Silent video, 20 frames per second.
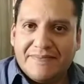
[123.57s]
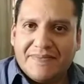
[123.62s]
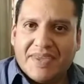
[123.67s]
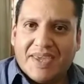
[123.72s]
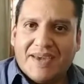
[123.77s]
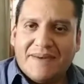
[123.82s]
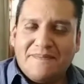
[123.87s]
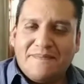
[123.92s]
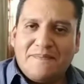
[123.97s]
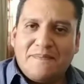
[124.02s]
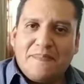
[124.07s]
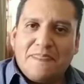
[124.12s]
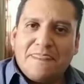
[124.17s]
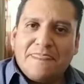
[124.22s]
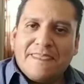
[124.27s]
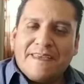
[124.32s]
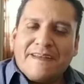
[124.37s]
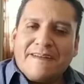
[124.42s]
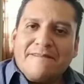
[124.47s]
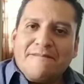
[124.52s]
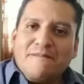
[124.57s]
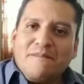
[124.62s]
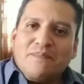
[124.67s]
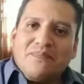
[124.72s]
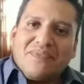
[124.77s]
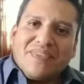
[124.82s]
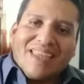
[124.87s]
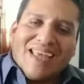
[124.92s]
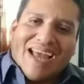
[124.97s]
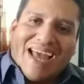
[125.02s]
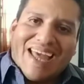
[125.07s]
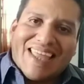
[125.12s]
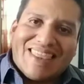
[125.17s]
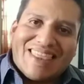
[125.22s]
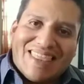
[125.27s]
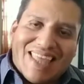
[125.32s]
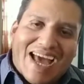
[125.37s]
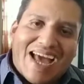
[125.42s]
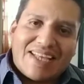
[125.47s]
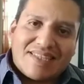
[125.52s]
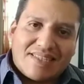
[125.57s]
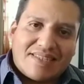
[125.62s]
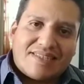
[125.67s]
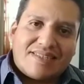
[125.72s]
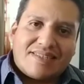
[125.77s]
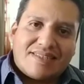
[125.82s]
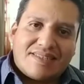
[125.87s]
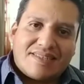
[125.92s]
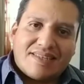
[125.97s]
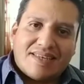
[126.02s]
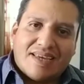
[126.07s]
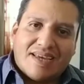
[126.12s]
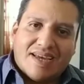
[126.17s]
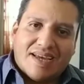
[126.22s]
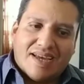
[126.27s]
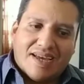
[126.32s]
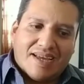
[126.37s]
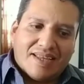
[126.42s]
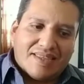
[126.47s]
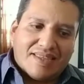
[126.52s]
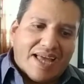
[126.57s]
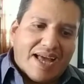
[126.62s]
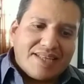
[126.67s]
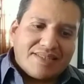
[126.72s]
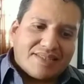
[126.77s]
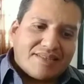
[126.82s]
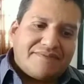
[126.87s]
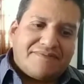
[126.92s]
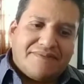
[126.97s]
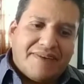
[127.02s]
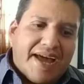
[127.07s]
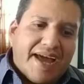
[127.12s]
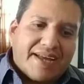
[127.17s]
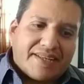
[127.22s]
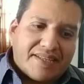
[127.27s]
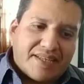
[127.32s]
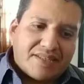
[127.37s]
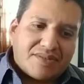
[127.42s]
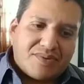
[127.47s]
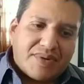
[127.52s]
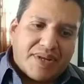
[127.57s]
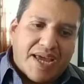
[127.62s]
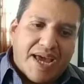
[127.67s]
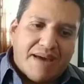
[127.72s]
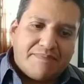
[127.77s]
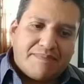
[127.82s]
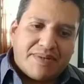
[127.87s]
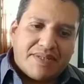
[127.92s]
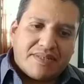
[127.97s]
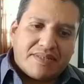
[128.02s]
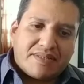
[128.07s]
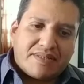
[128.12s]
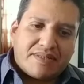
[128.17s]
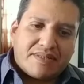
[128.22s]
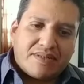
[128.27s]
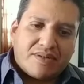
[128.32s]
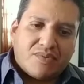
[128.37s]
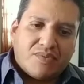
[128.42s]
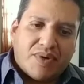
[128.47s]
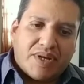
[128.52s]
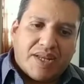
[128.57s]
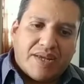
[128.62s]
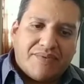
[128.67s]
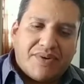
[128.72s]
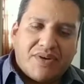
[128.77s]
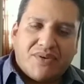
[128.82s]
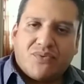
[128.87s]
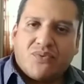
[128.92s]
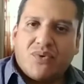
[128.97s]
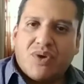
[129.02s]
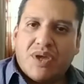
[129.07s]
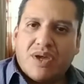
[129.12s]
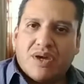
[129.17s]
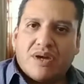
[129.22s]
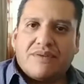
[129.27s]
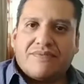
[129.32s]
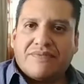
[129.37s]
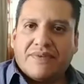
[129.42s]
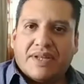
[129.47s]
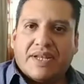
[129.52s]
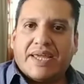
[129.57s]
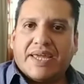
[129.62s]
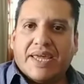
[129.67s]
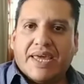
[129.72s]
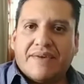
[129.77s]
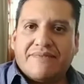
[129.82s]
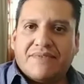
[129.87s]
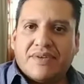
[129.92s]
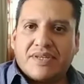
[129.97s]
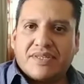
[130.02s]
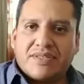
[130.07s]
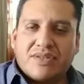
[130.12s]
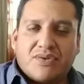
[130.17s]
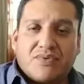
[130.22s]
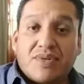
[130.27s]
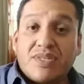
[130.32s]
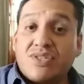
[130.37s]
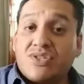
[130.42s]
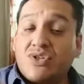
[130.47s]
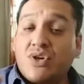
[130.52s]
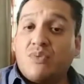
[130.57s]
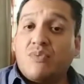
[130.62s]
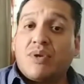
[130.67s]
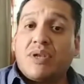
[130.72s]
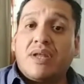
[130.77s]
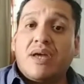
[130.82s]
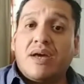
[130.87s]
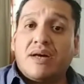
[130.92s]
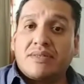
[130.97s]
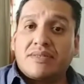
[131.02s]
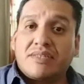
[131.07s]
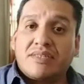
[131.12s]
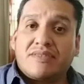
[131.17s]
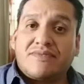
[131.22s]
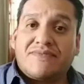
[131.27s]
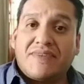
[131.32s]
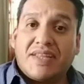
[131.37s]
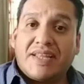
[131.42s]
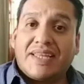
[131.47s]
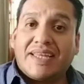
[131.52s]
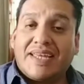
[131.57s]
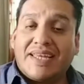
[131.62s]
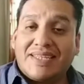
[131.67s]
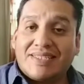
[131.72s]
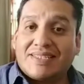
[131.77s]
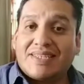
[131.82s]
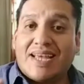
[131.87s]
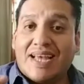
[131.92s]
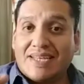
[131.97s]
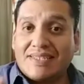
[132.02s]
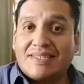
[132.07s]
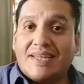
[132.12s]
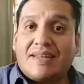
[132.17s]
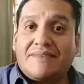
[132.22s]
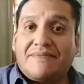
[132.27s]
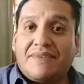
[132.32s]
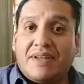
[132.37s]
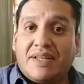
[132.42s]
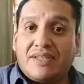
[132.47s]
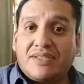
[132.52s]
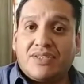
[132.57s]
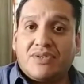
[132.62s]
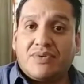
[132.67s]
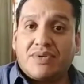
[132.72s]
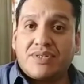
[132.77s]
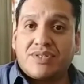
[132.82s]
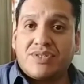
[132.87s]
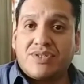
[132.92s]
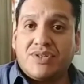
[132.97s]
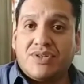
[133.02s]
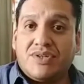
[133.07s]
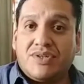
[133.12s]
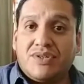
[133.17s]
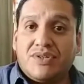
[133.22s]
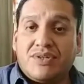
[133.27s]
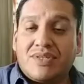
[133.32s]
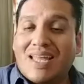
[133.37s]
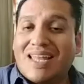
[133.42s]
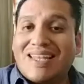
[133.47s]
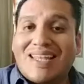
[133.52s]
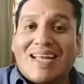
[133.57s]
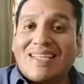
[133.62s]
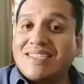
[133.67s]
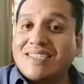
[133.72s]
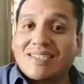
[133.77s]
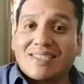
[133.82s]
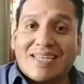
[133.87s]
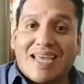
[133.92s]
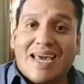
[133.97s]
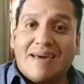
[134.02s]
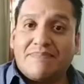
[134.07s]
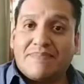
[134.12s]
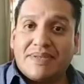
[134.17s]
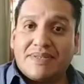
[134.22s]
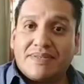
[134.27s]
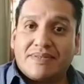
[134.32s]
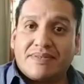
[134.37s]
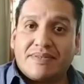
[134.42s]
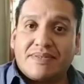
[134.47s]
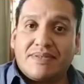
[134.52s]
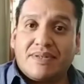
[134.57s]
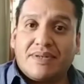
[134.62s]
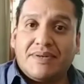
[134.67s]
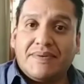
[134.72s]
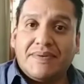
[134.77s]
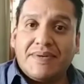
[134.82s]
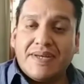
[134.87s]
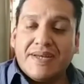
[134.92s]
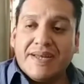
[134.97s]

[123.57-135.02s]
Yeah. And that's the fact. That's what happens whenever we are feeling envious, or when someone else has that feeling towards you. You know, that just happens, you know.